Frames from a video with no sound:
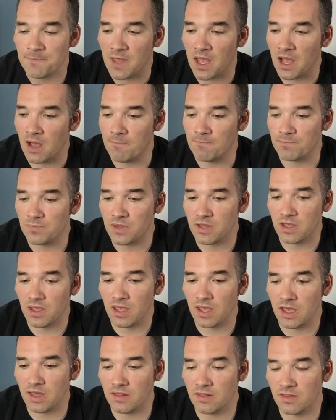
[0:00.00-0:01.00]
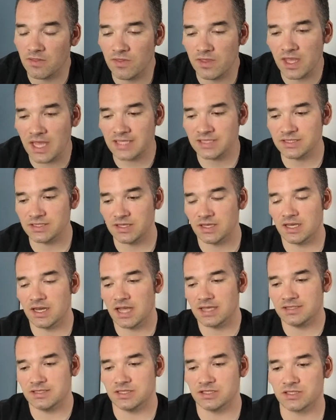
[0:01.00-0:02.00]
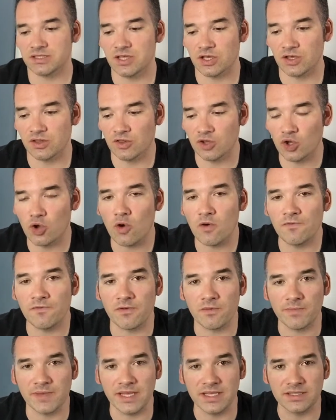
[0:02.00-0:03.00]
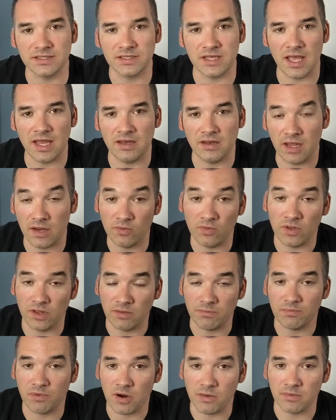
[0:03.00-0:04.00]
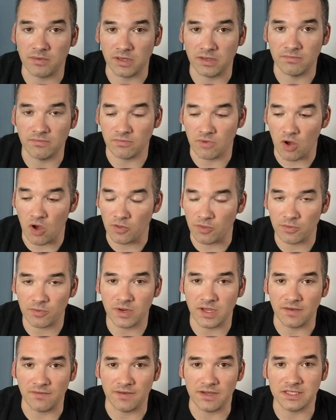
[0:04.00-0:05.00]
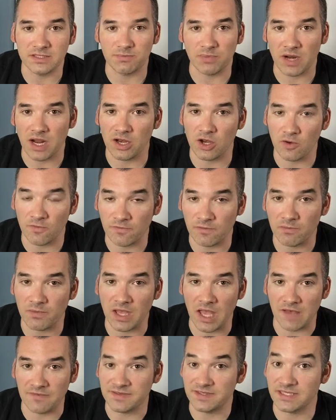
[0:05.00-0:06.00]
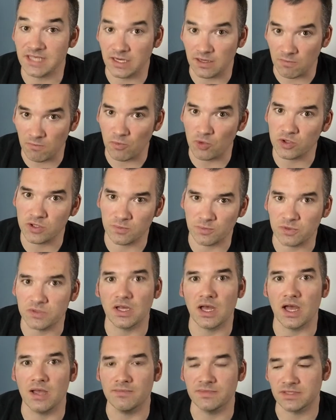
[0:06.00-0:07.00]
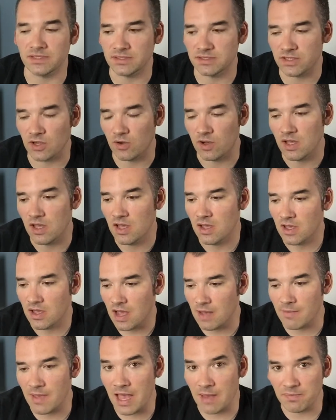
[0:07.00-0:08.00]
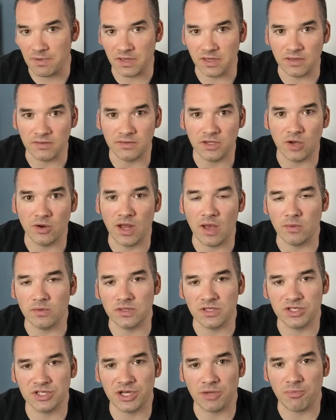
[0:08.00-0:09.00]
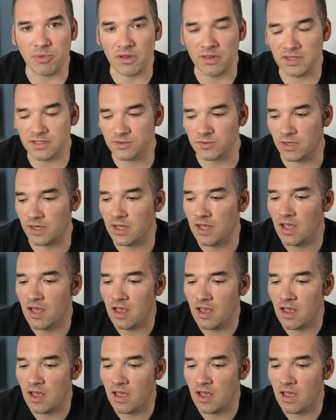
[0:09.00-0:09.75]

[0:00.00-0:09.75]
In essence, the goal for me is, and really probably all three of us, but I know for me, I've said it multiple times, and so I'm happy to go down with the ship on this one.